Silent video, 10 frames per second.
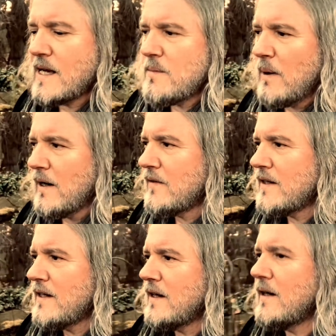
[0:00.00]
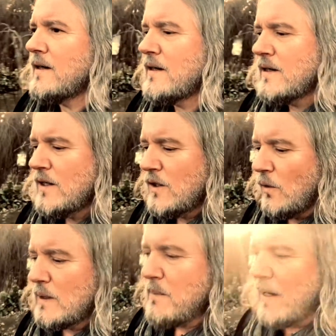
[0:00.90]
by the not
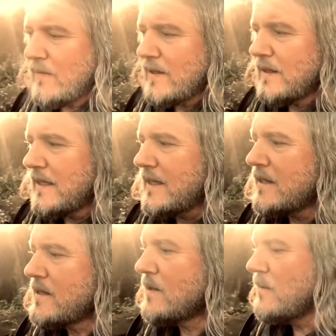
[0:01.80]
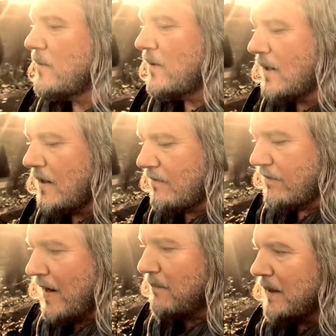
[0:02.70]
only by the elite
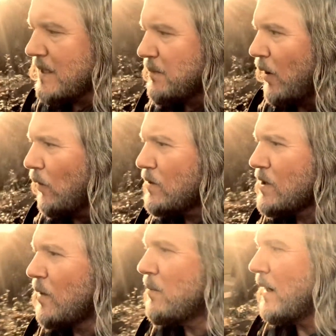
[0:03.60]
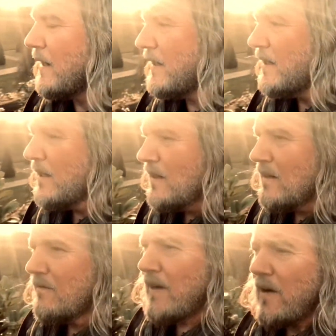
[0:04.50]
families, but also by
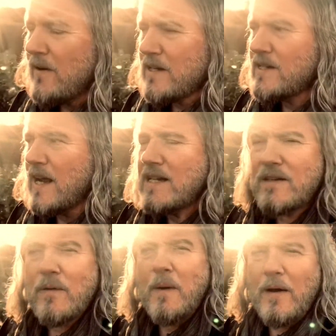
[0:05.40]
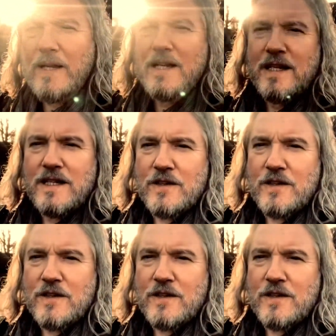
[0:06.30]
various Native American Indian